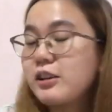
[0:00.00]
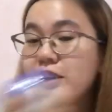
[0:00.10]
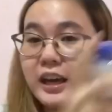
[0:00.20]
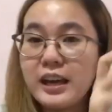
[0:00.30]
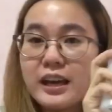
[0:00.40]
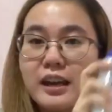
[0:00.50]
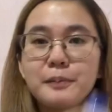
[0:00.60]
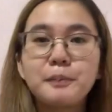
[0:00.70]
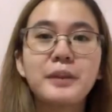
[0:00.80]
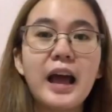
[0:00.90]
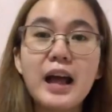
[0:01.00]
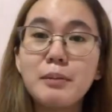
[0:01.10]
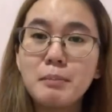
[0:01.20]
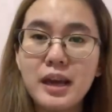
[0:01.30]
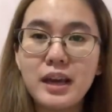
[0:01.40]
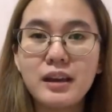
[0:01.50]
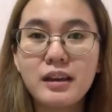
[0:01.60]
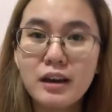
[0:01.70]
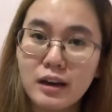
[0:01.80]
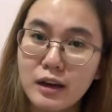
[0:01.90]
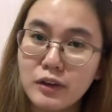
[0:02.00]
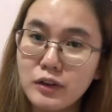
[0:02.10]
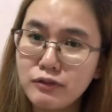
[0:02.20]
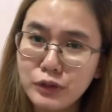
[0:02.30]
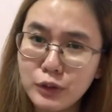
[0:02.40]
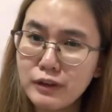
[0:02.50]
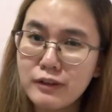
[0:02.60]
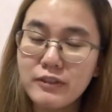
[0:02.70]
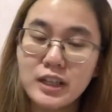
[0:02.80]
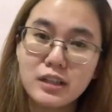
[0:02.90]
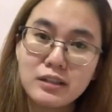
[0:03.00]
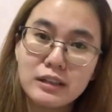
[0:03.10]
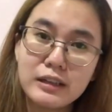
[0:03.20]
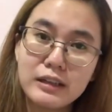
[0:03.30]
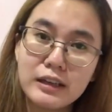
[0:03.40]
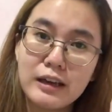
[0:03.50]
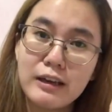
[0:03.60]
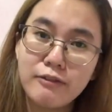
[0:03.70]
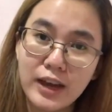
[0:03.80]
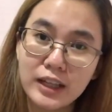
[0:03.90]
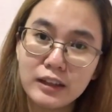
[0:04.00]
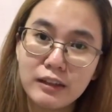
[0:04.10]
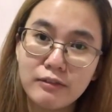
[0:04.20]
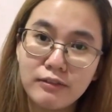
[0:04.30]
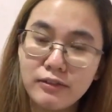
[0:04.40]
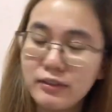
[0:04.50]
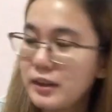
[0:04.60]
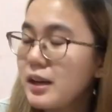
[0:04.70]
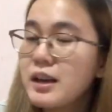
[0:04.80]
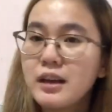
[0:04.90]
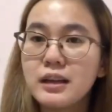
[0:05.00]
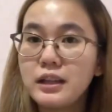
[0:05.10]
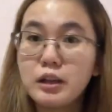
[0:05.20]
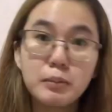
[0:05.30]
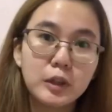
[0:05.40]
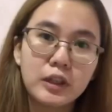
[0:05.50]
Okay. I'll make a review if it is effective. Hindi ko pa ito